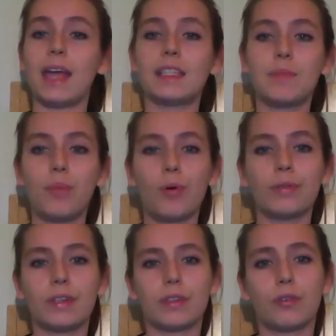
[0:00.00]
it's
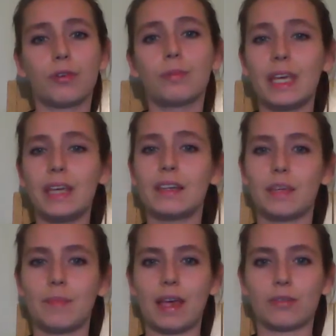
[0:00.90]
important as a group leader
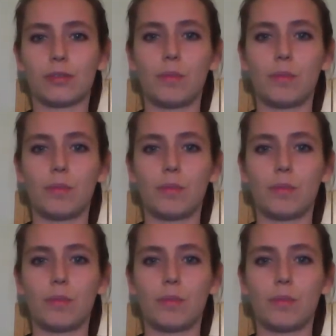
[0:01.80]
to make sure